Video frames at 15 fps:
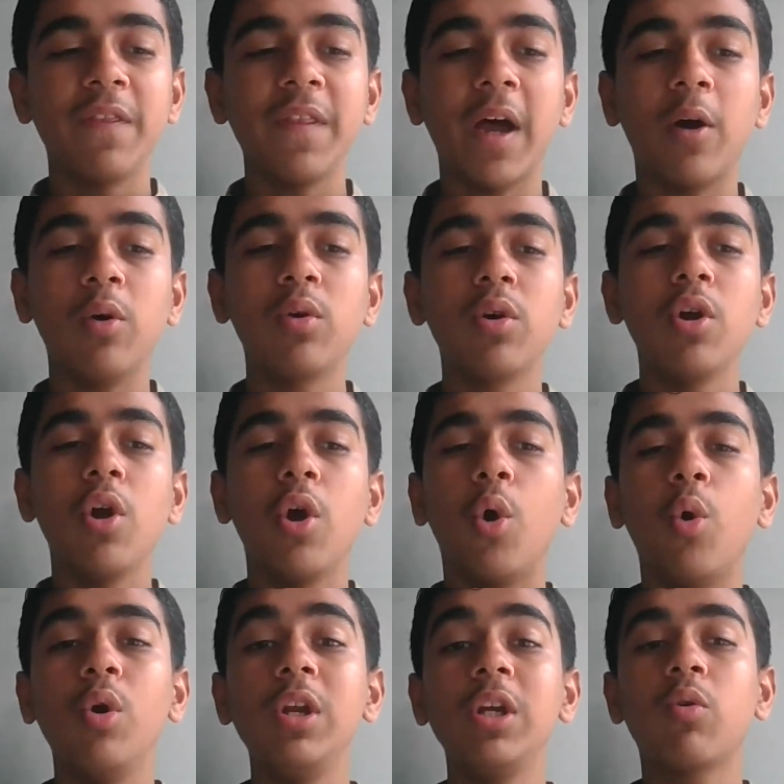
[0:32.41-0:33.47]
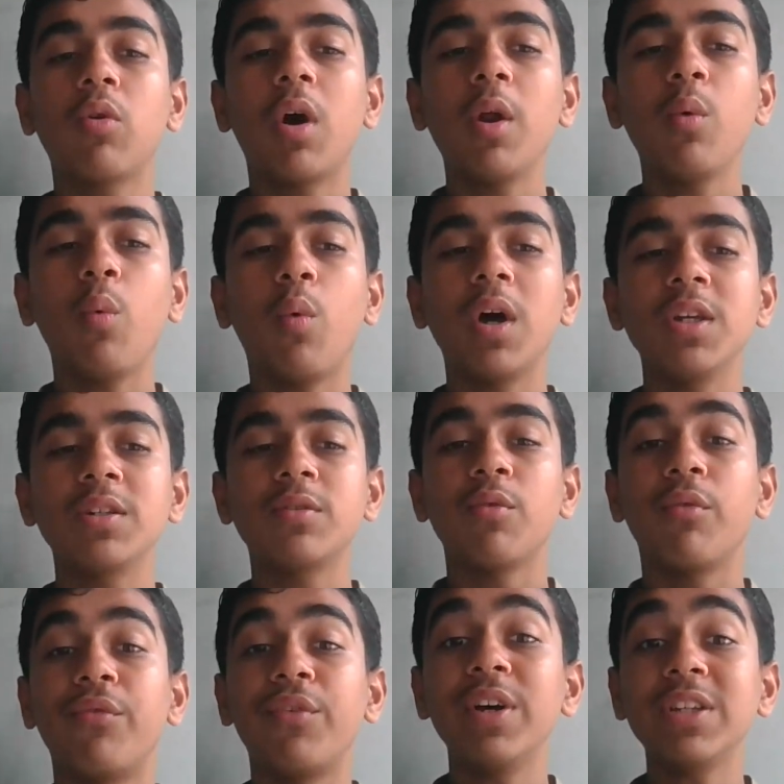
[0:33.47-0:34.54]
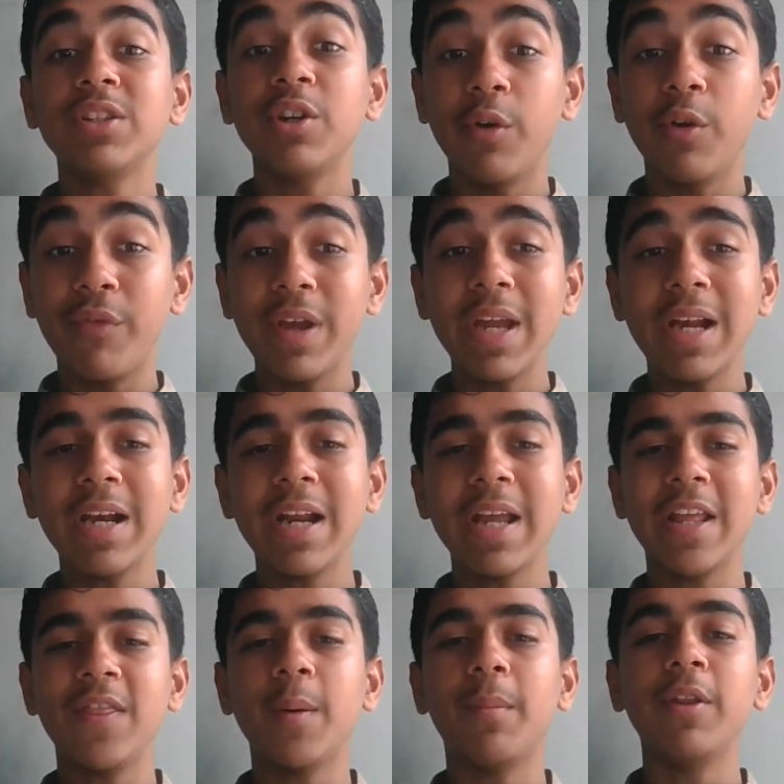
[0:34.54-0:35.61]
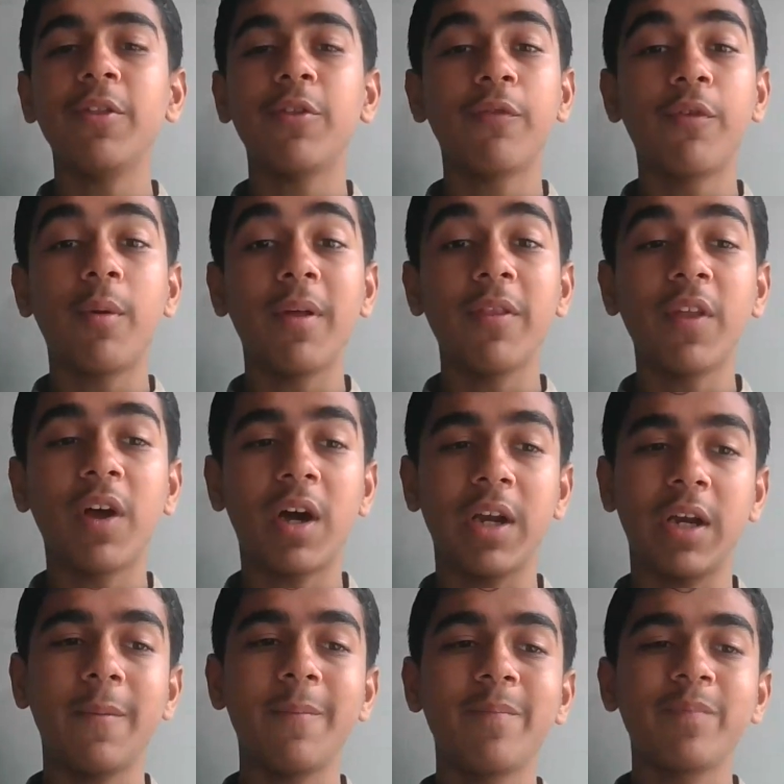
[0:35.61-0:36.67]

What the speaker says: Now, Holy Quran was first revealed in the month of Ramadan,